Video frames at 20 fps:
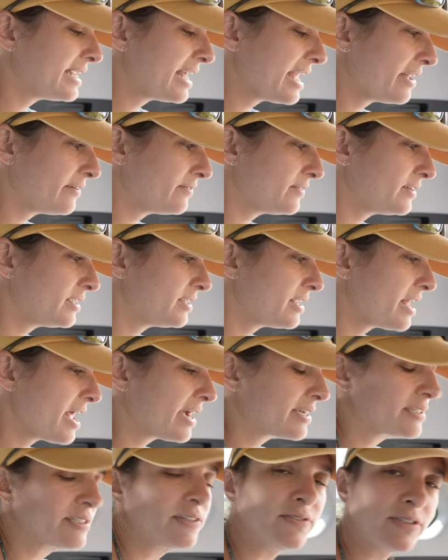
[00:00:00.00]
have it
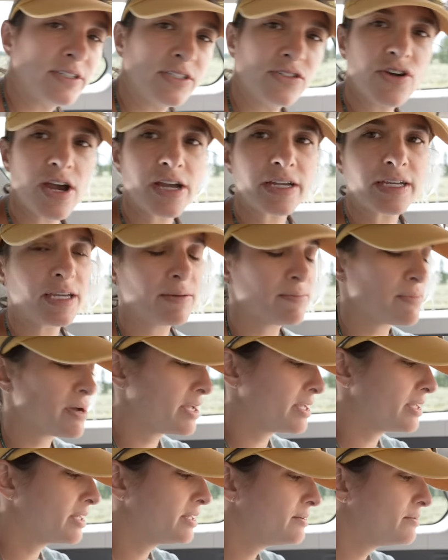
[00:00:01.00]
actively tracking
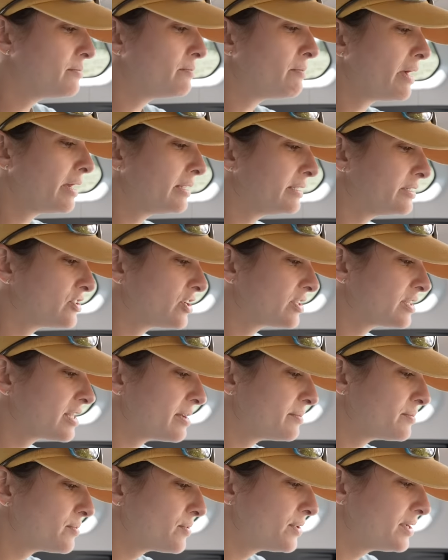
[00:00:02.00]
my mileage at
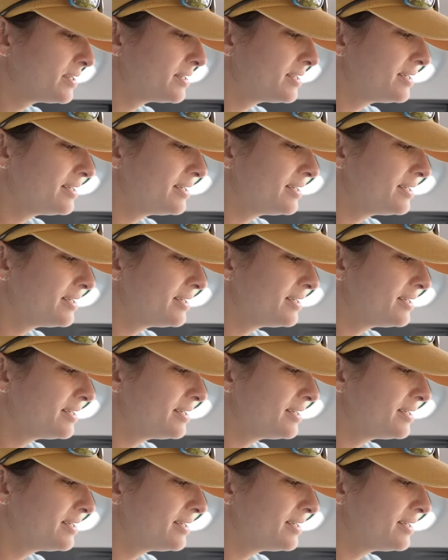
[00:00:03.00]
that point.